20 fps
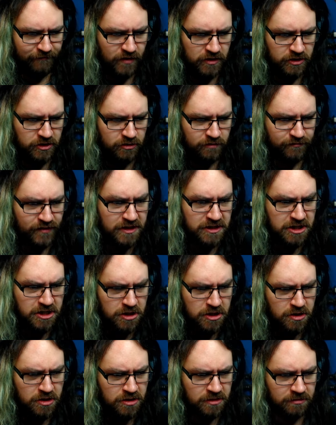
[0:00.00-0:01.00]
Fuck you, fuck
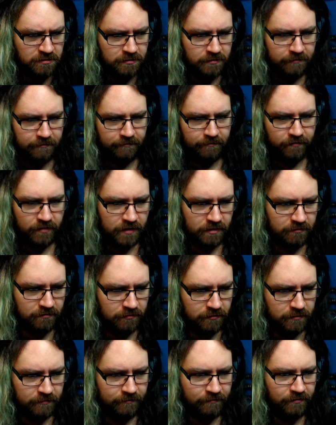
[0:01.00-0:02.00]
you!
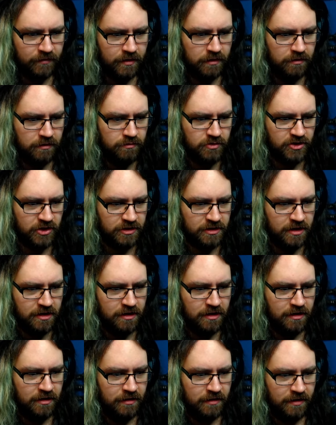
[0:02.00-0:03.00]
Oh shit.
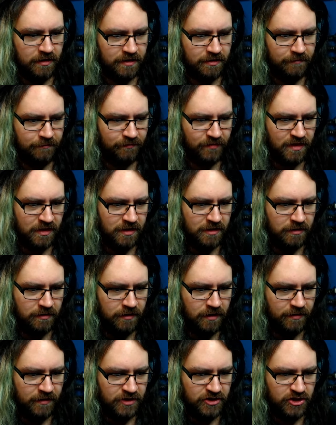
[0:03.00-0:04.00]

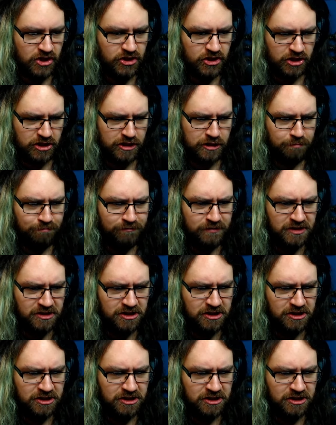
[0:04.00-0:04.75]
Just, just...